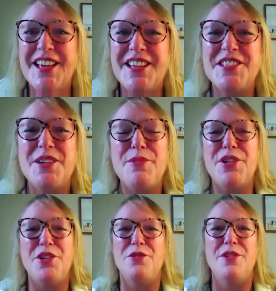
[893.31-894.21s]
someone
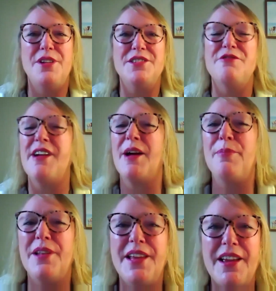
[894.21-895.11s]
who is
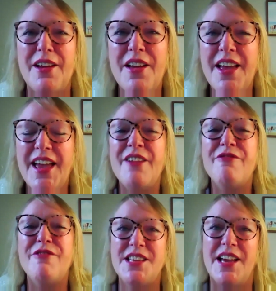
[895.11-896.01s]
grappling
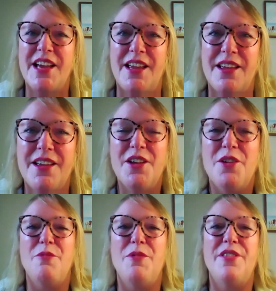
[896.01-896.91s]
every day
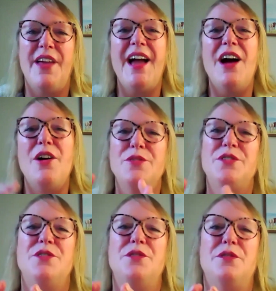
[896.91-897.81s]
with how
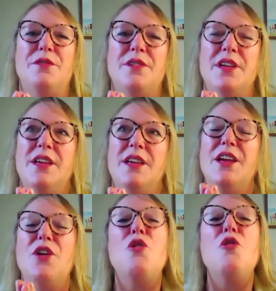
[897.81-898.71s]
to
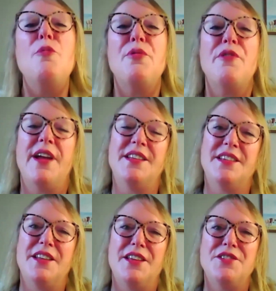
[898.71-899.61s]
incorporate
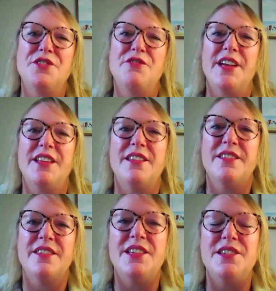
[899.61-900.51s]
and integrate
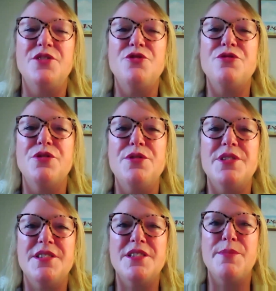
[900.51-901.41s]
these truths
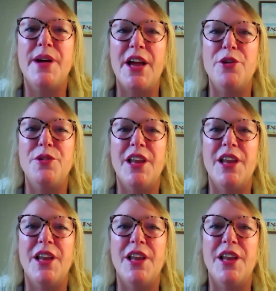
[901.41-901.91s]
into my own